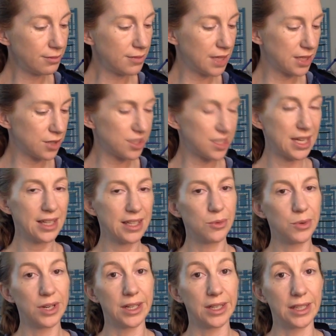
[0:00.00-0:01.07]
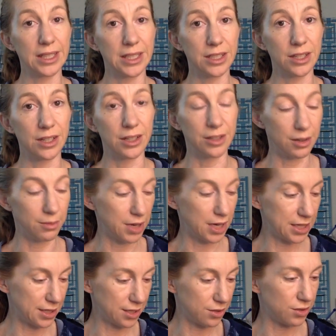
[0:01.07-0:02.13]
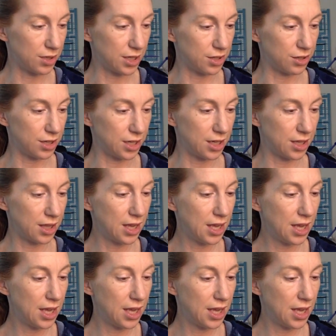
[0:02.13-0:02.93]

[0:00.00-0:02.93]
So it's not like wearing a leotard or a bodysuit underneath.